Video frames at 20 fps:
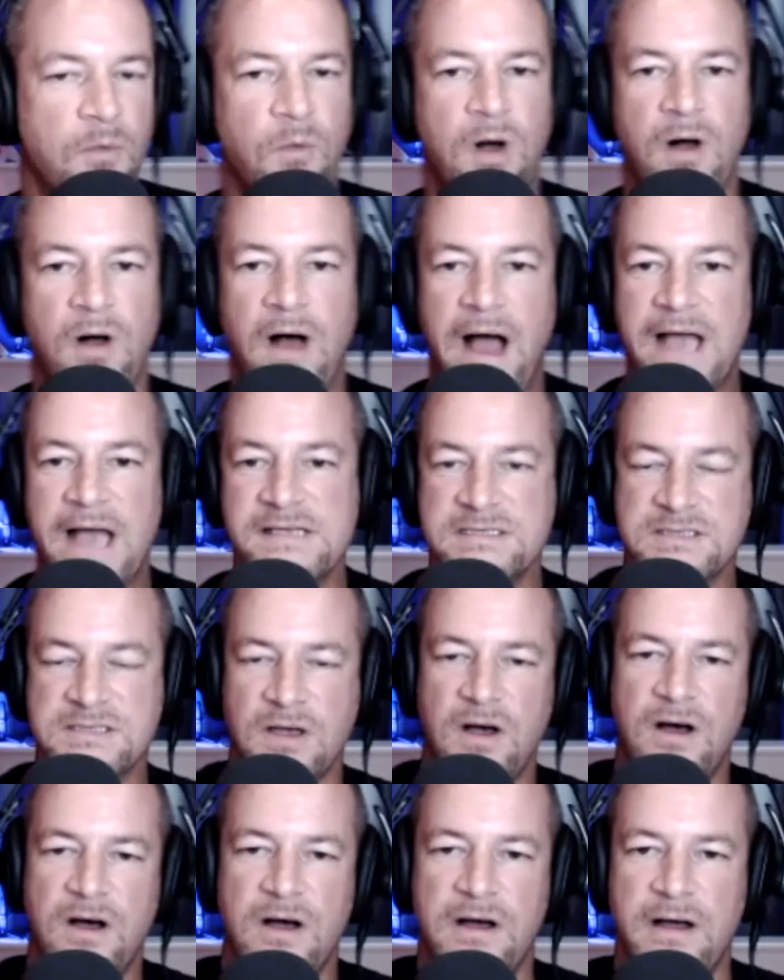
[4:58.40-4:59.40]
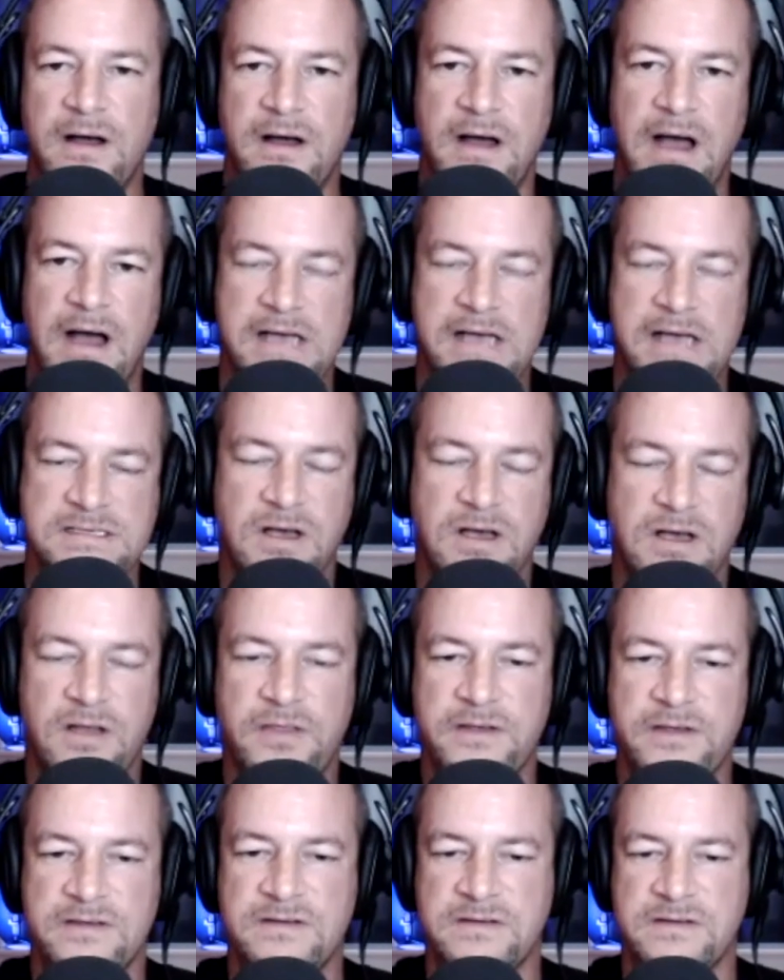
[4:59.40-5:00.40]
I saw I saw
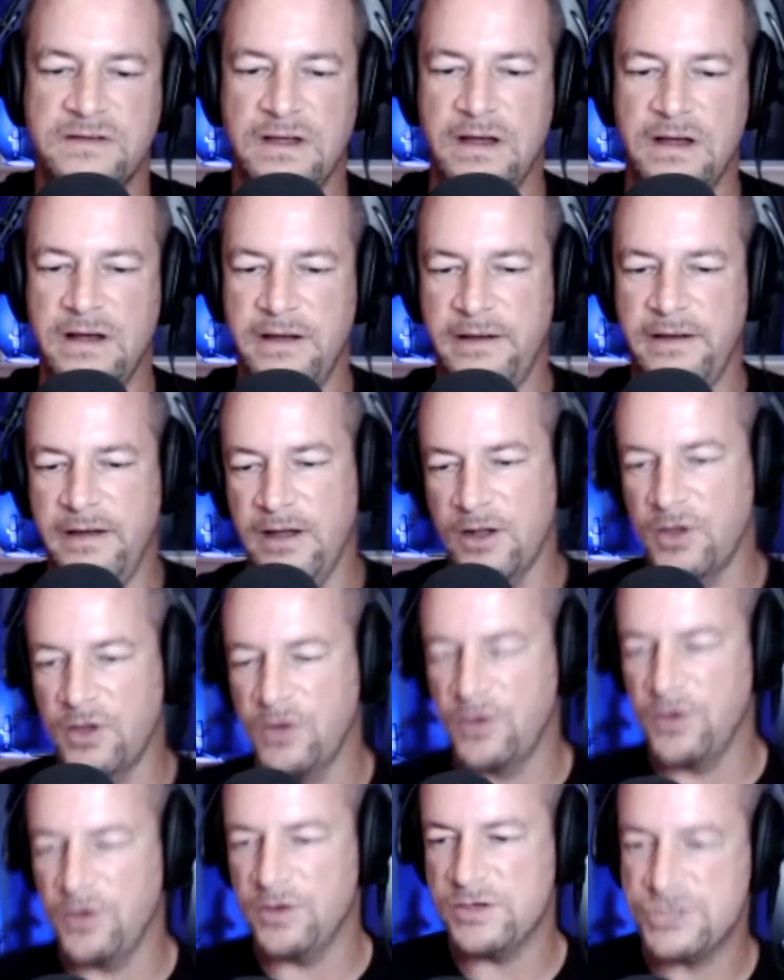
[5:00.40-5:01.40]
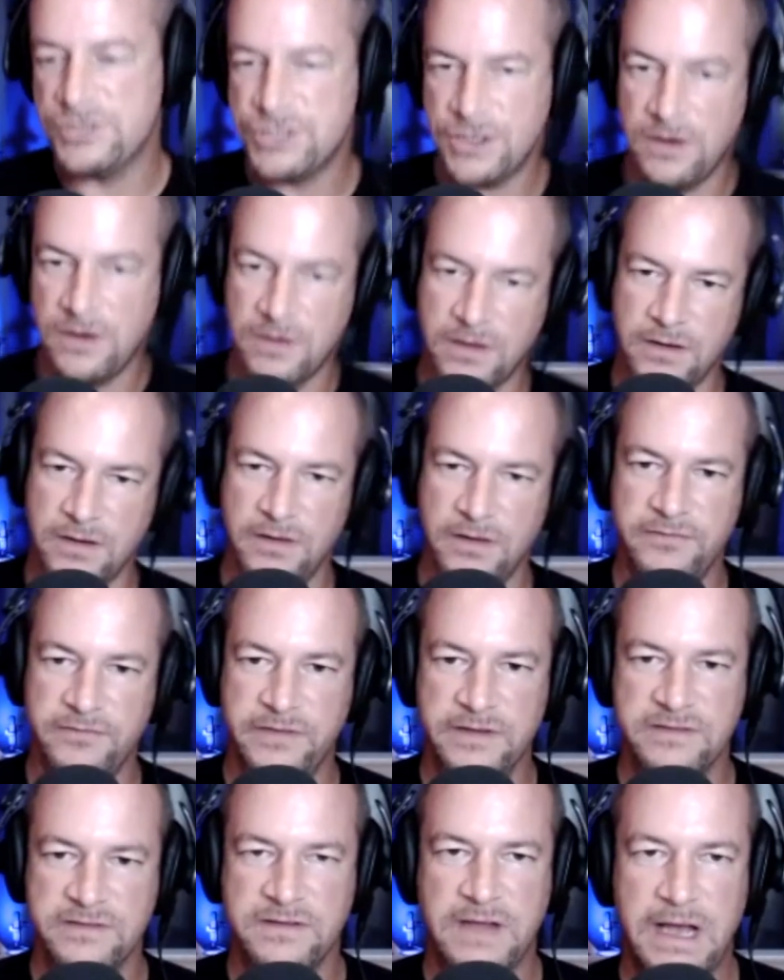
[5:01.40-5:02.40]
this a good chunk of the
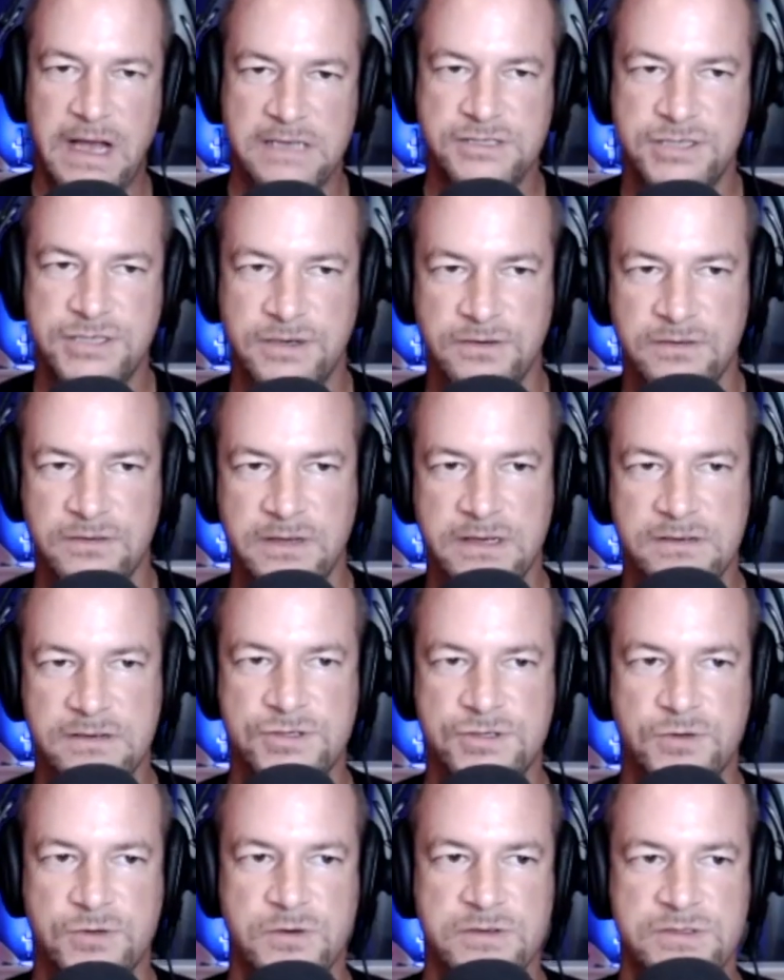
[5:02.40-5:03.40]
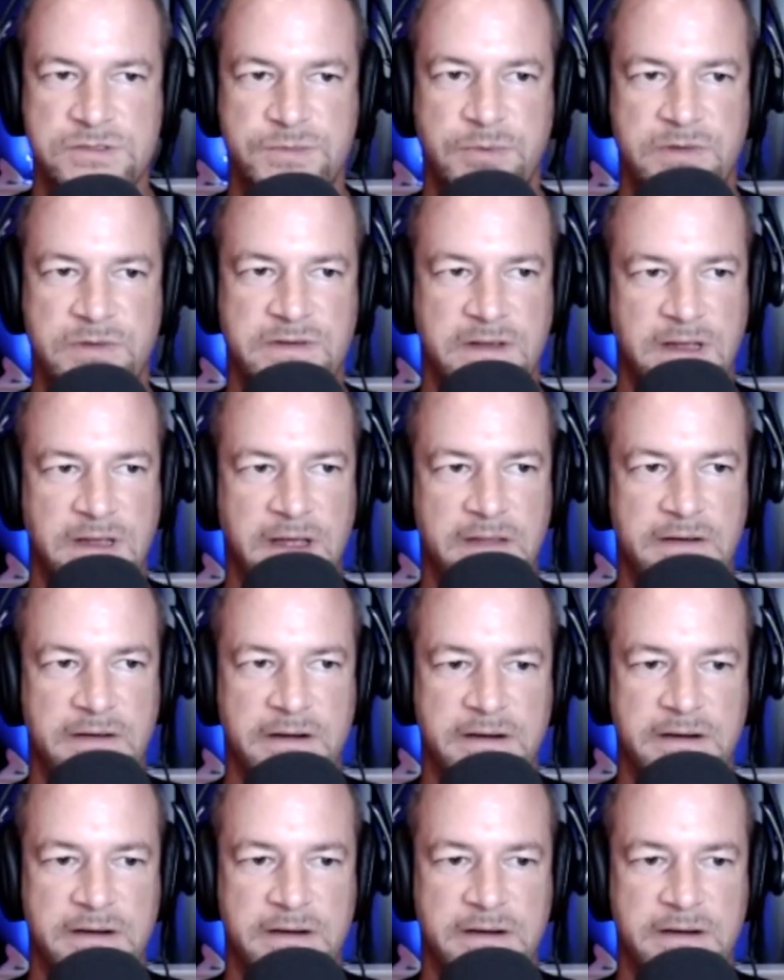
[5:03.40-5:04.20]
slideshow that George put together